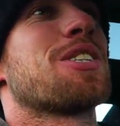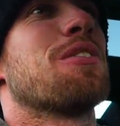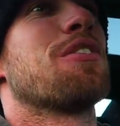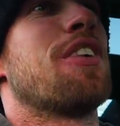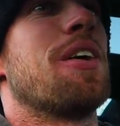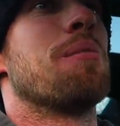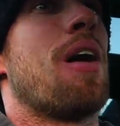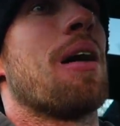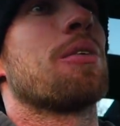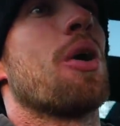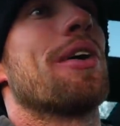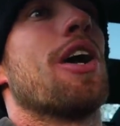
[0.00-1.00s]
something. But
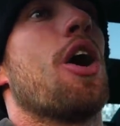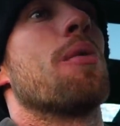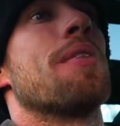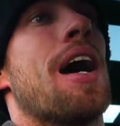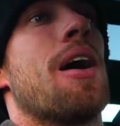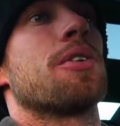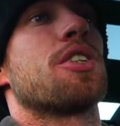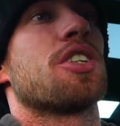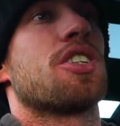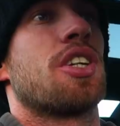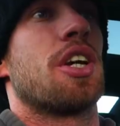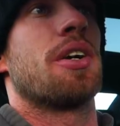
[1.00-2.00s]
I'm going home now
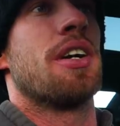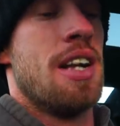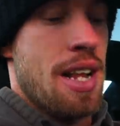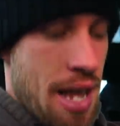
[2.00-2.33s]
just to